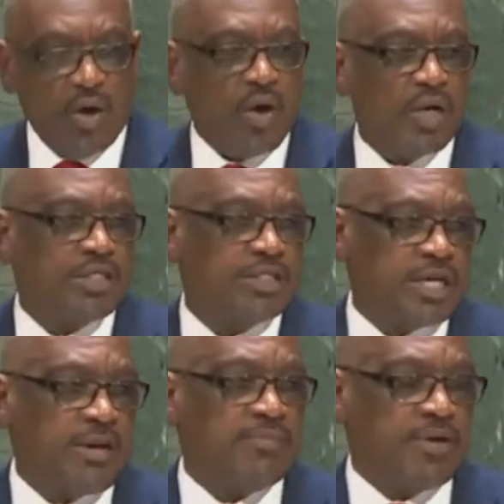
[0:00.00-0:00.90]
on
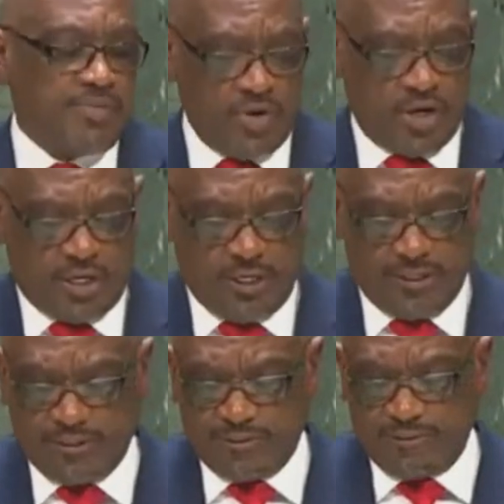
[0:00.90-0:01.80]
some
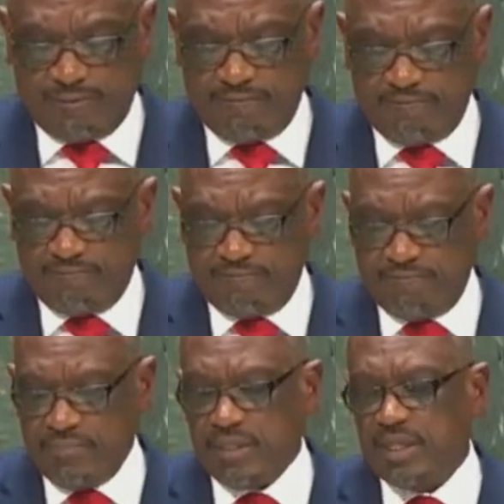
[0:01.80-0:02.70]
communities.
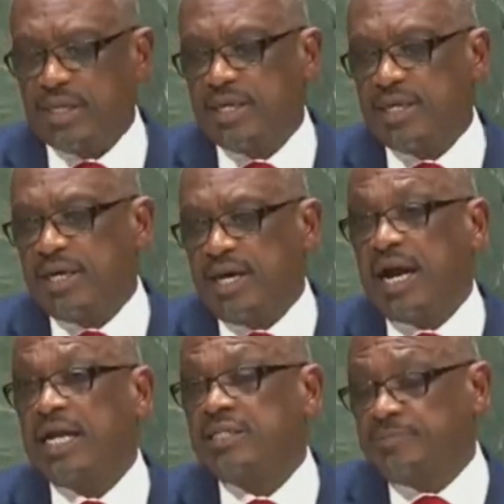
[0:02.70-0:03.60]

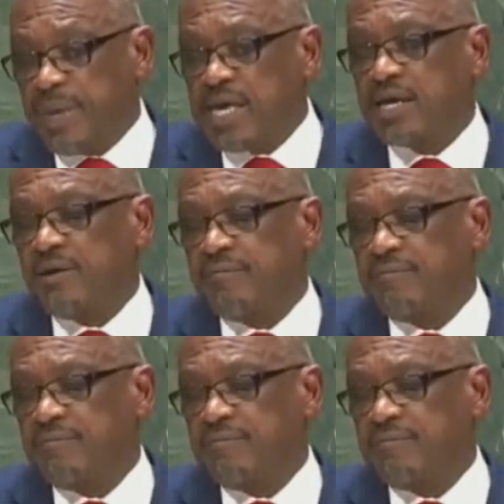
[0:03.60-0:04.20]
At its peak,